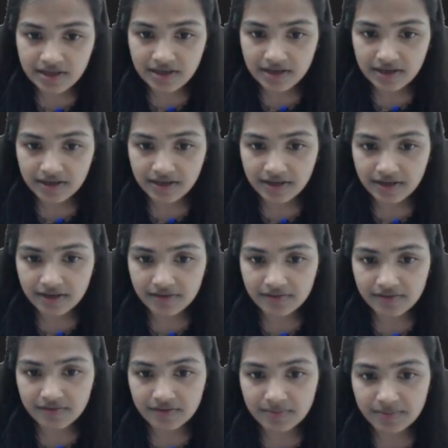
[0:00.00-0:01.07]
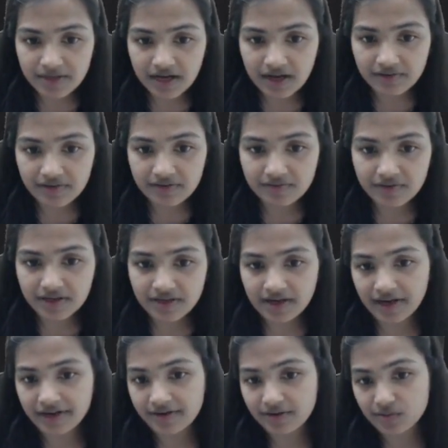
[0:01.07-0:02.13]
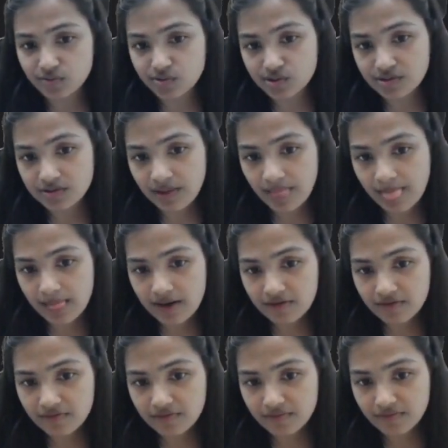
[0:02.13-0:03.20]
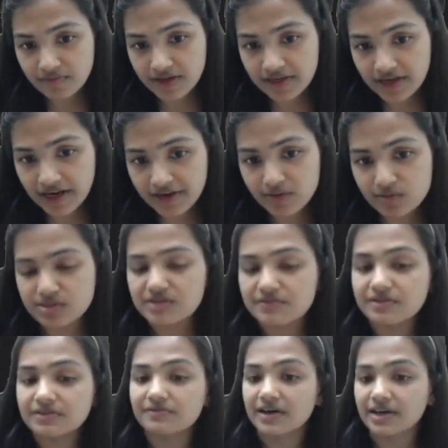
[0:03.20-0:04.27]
here we will be having one hydrogen with one